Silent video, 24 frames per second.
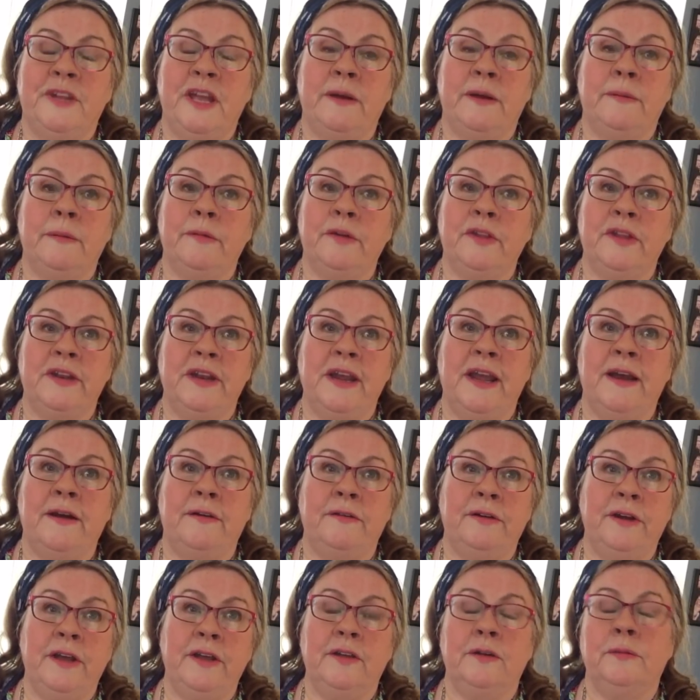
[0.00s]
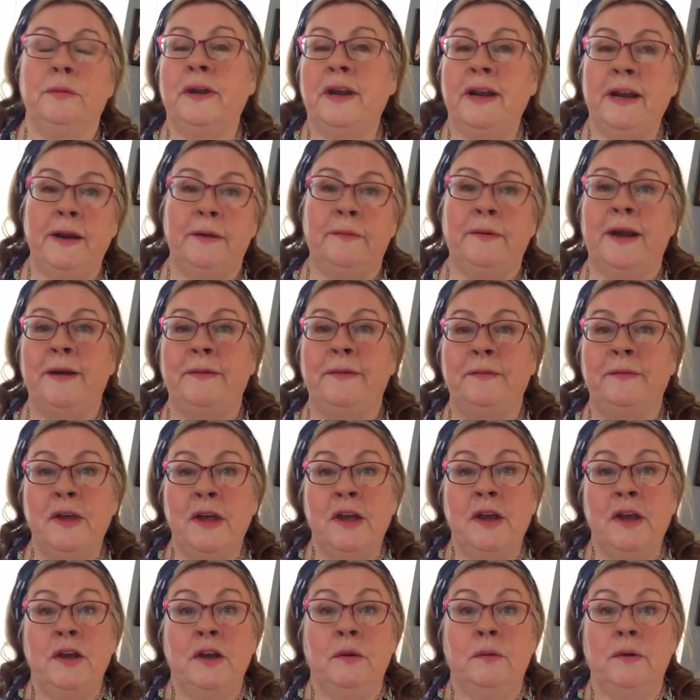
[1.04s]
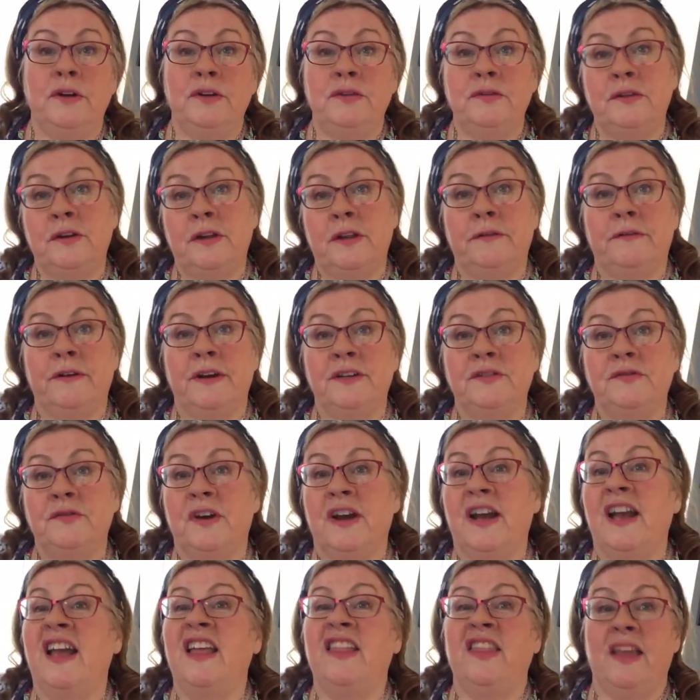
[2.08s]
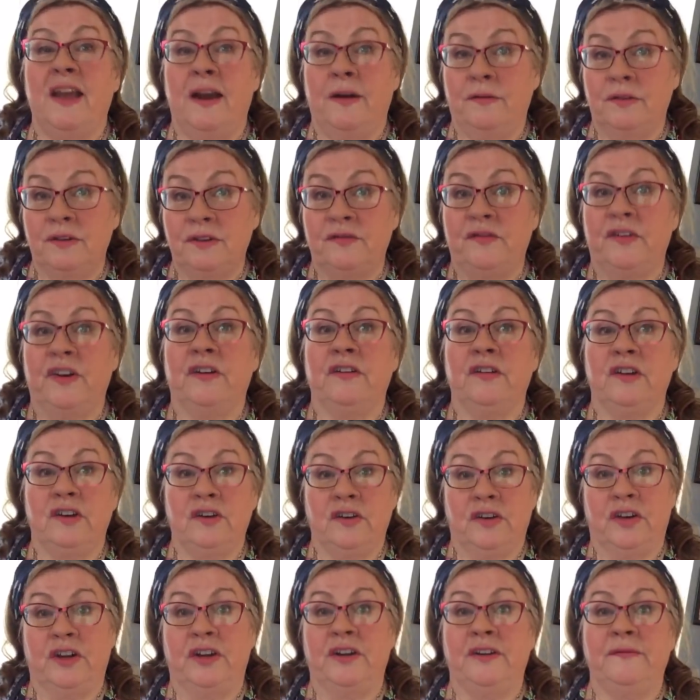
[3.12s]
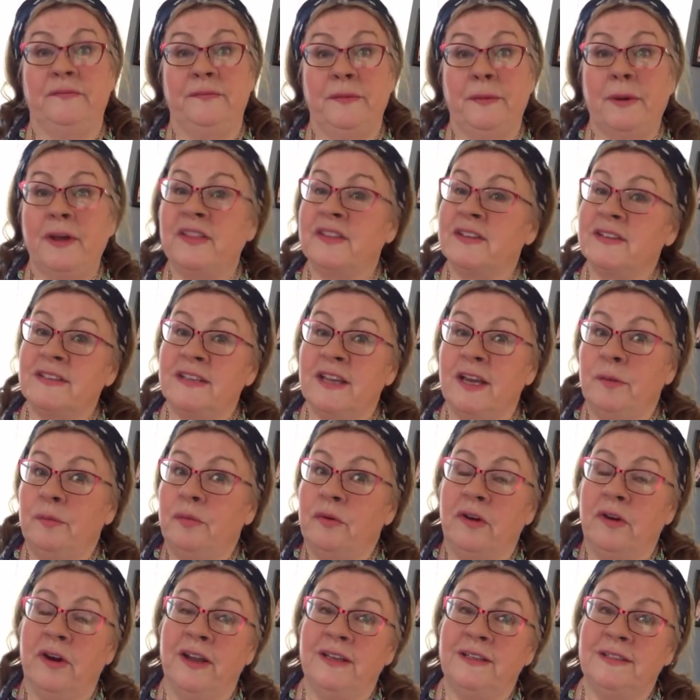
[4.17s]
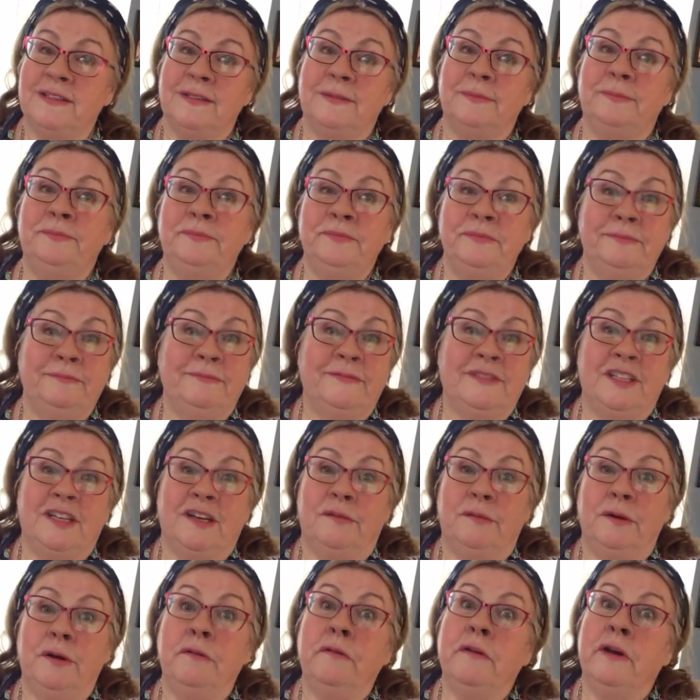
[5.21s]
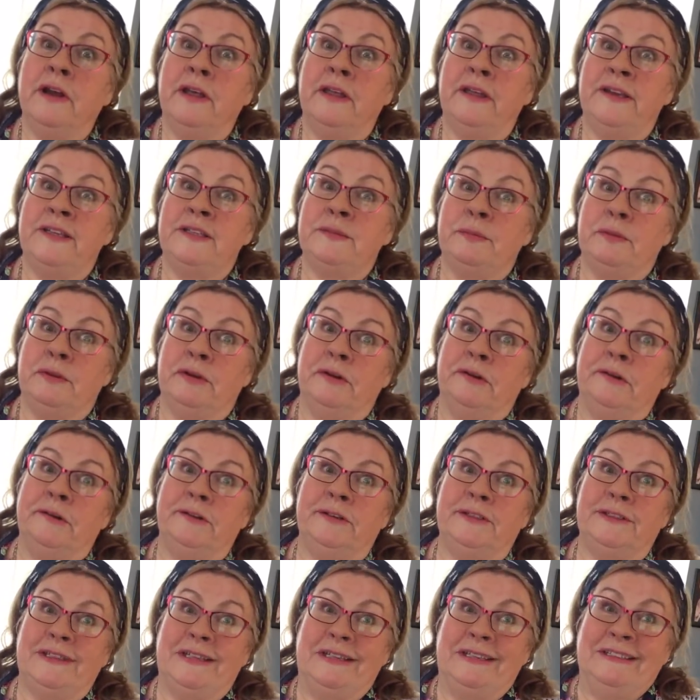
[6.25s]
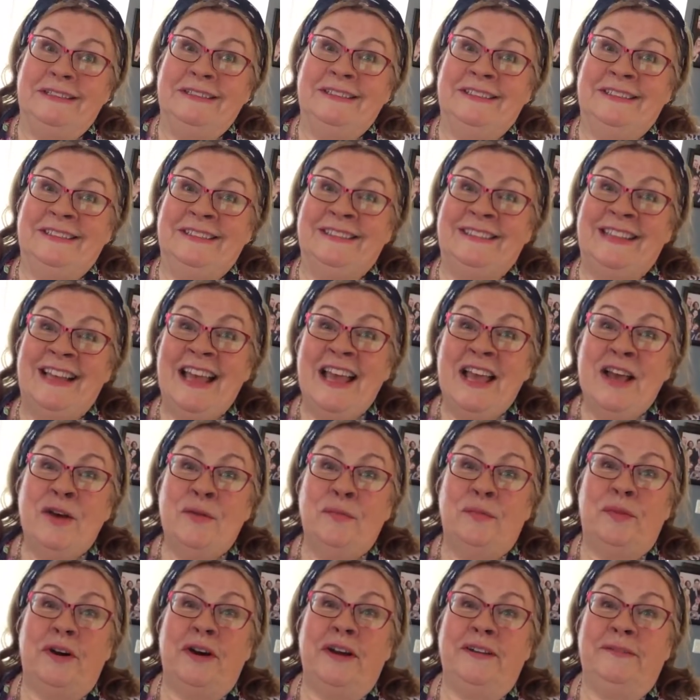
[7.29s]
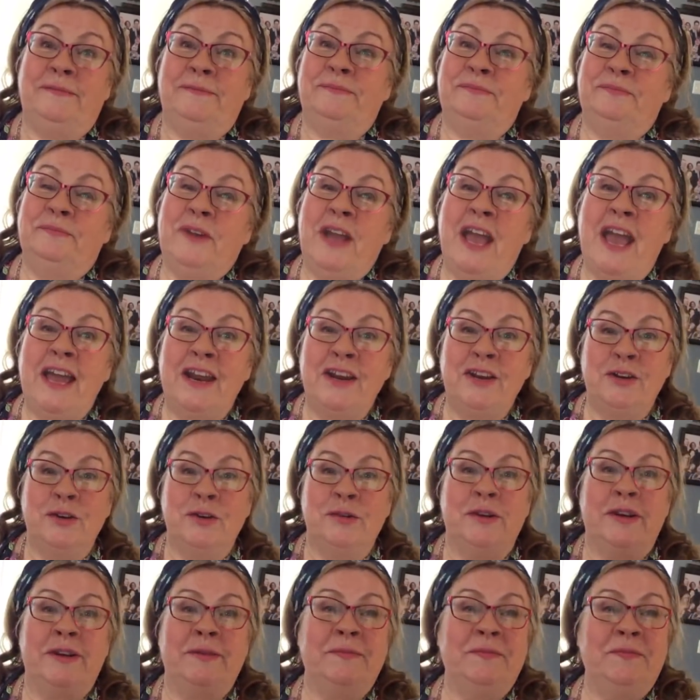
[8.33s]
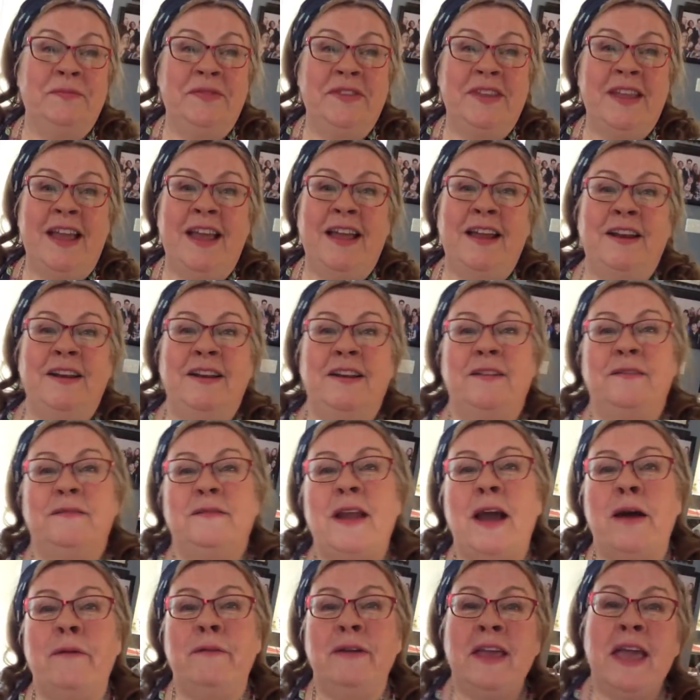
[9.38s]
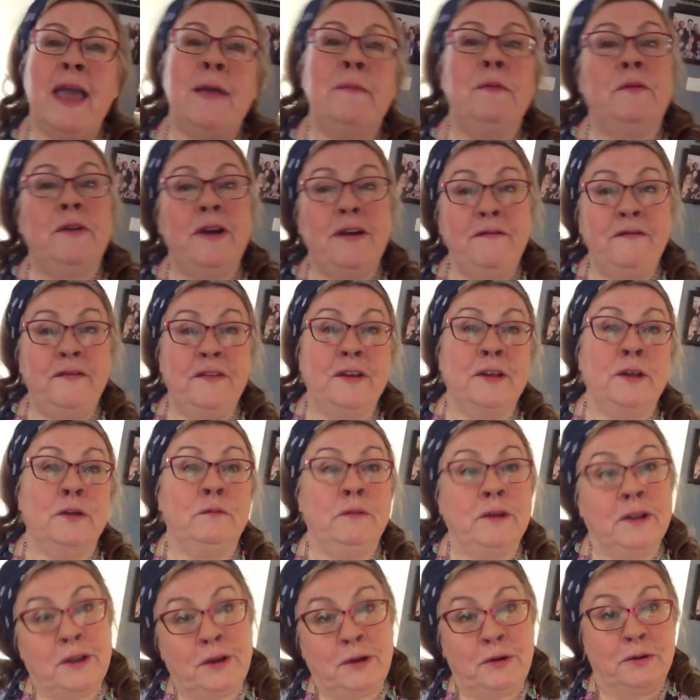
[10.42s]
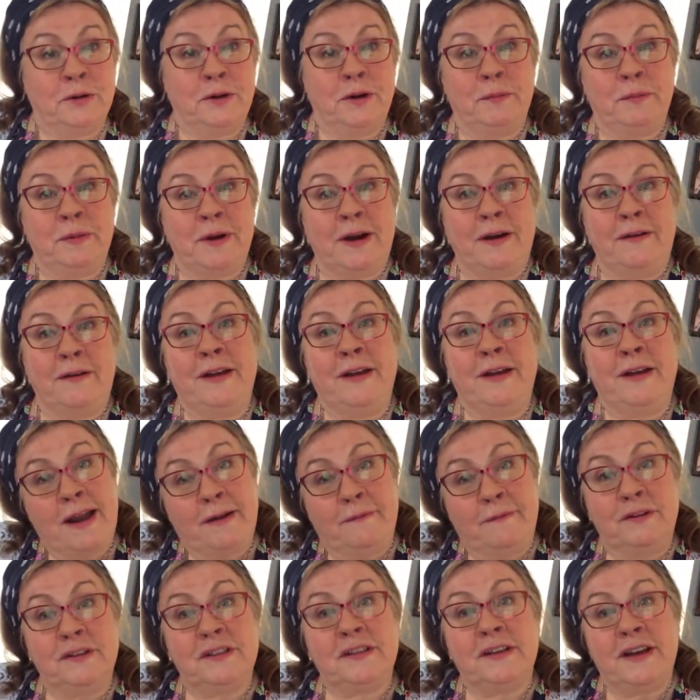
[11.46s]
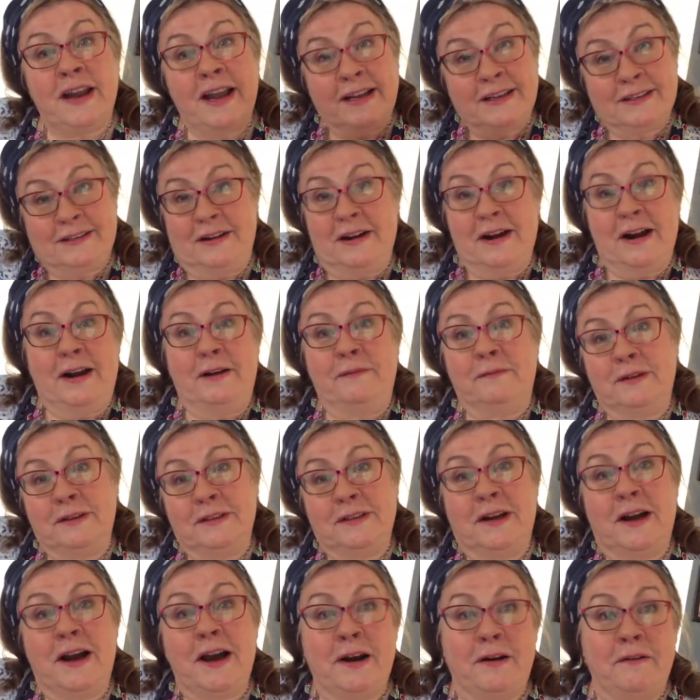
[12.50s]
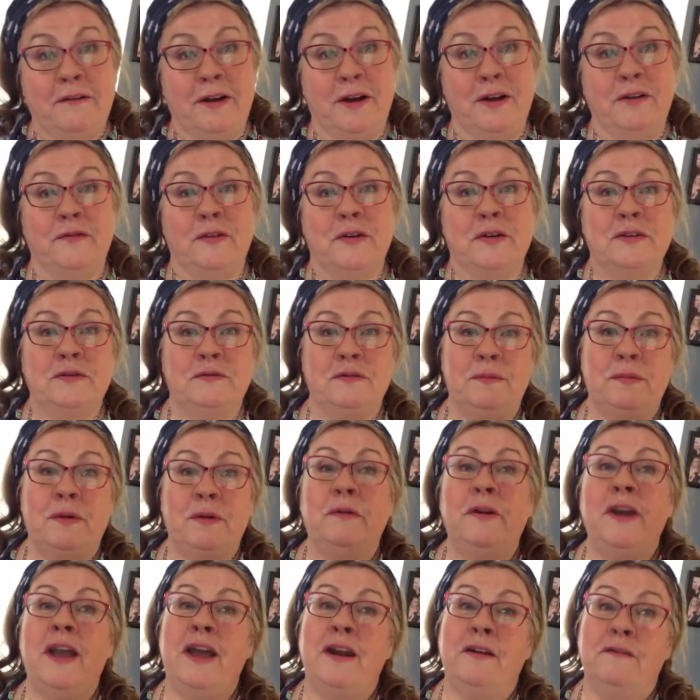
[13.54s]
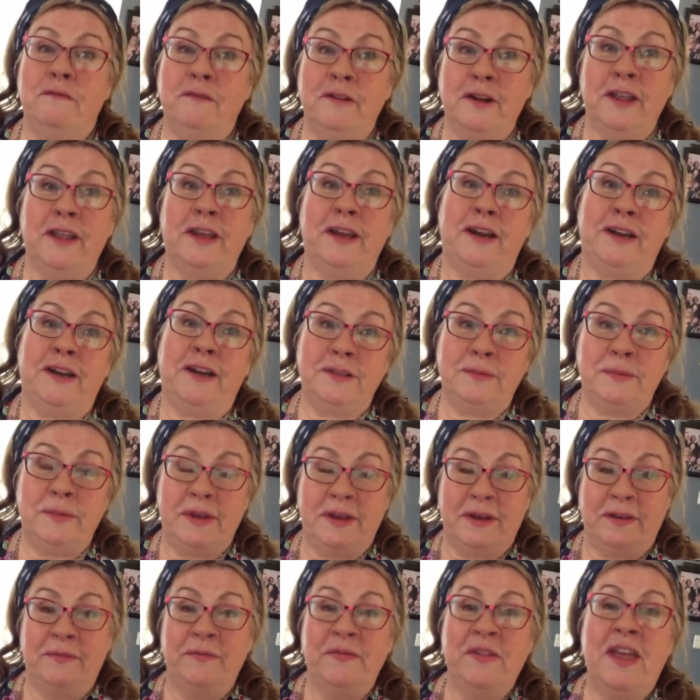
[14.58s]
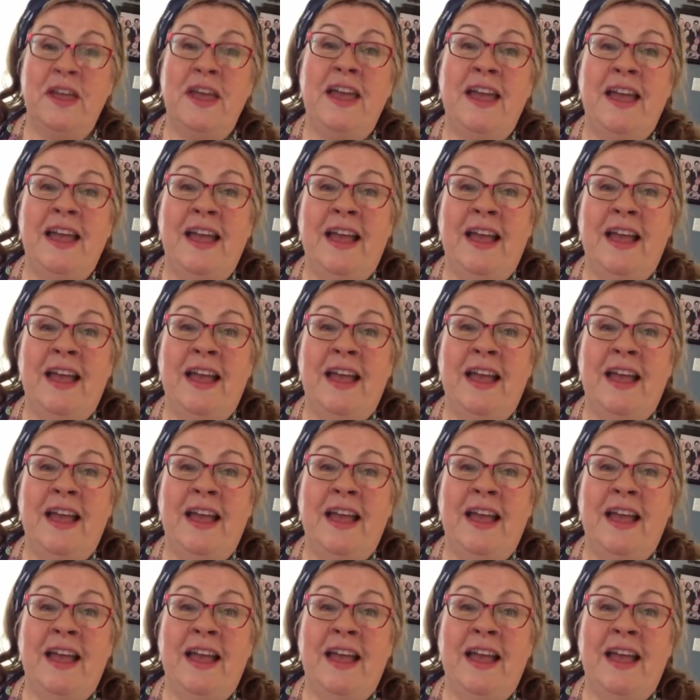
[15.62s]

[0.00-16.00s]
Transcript: can't remember the town either. But anyway. We went to another restaurant, and that was very good. About the same price. So we really splurged. But we had to do it. And now we came away feeling really good about it. Had, it was the next night. It wasn't on our anniversary, but we had a really nice meal.